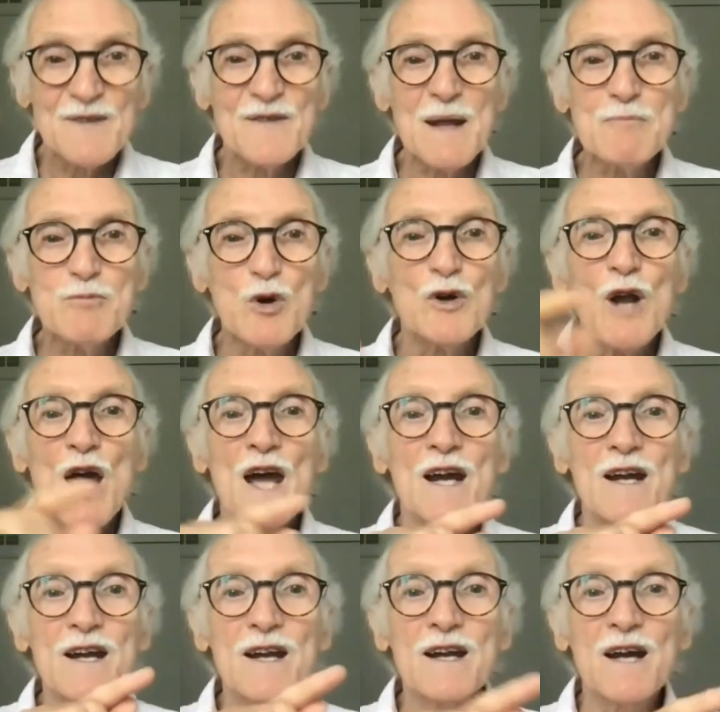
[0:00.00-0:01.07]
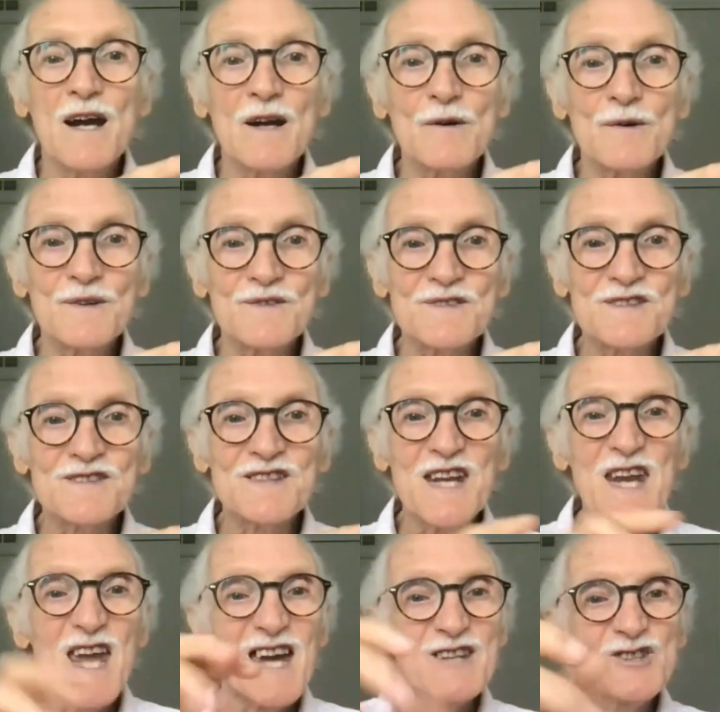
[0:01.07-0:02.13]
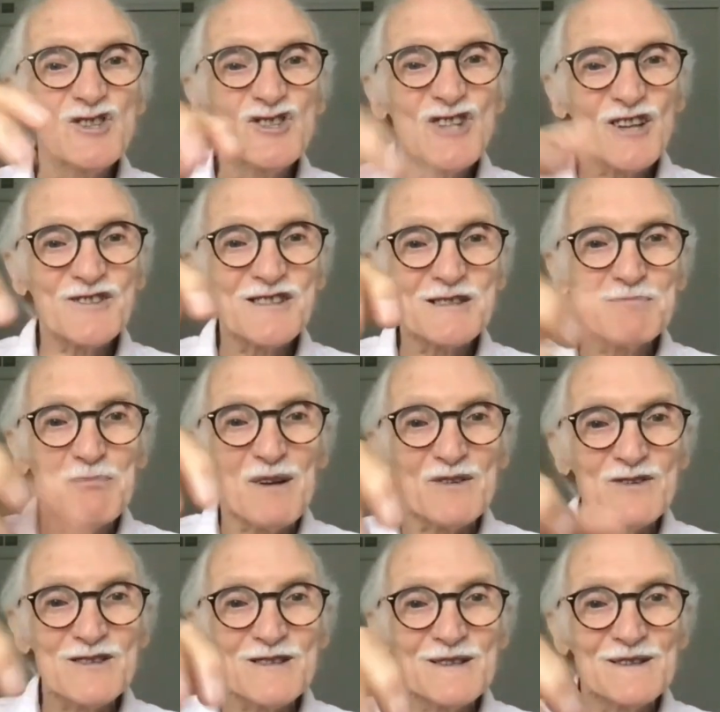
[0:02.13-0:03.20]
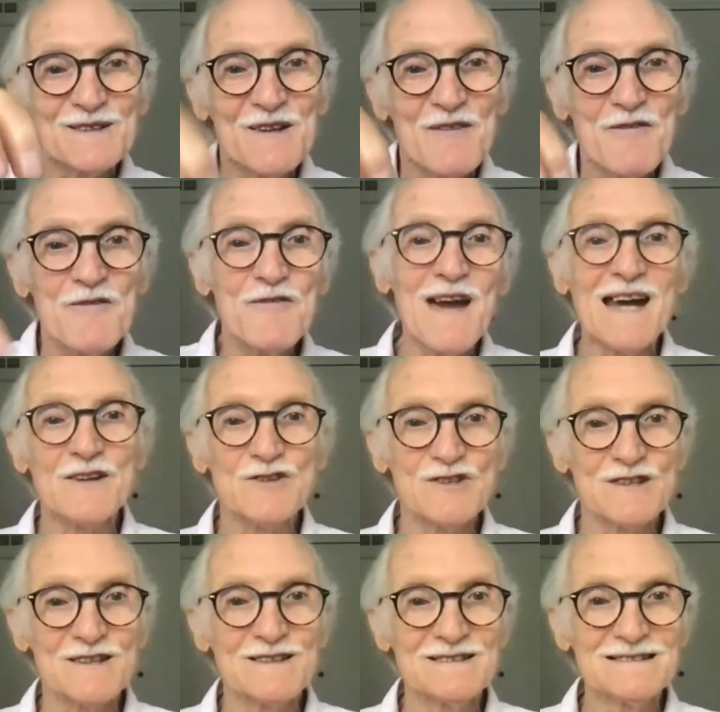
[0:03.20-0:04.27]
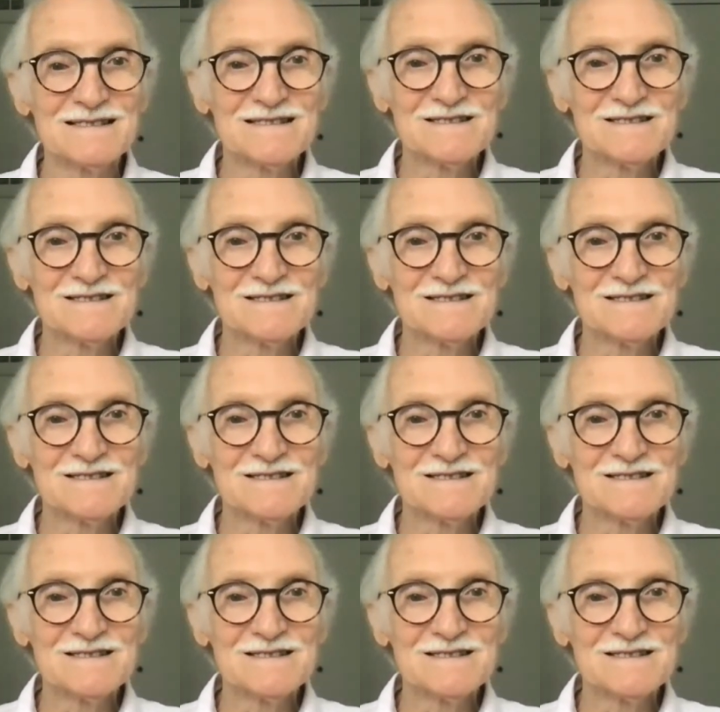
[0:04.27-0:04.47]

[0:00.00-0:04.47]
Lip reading: they put currency adjustment factor.